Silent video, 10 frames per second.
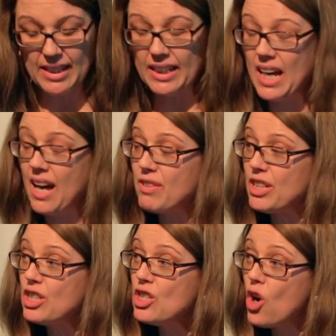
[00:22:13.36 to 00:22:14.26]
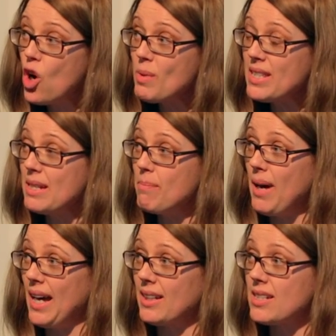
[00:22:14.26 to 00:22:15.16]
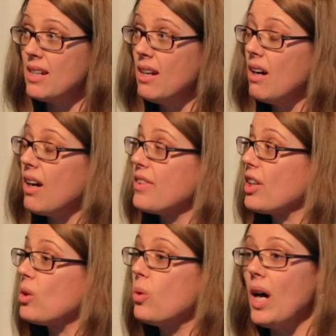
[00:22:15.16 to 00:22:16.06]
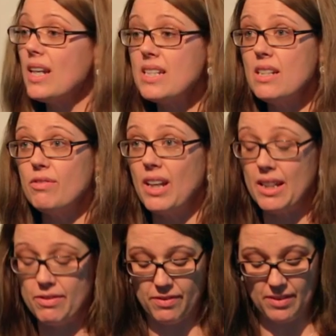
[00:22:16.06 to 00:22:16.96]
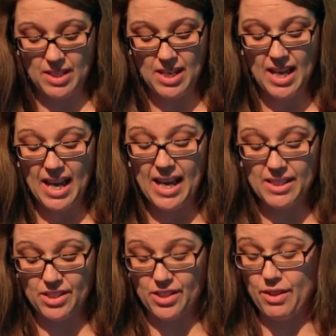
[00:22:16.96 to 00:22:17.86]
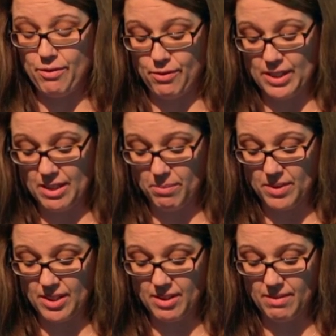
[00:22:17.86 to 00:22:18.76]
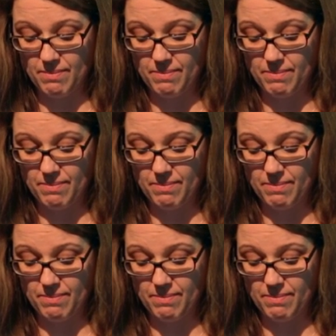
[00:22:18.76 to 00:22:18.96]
can have an enormous impact on their quality of life and their freedoms.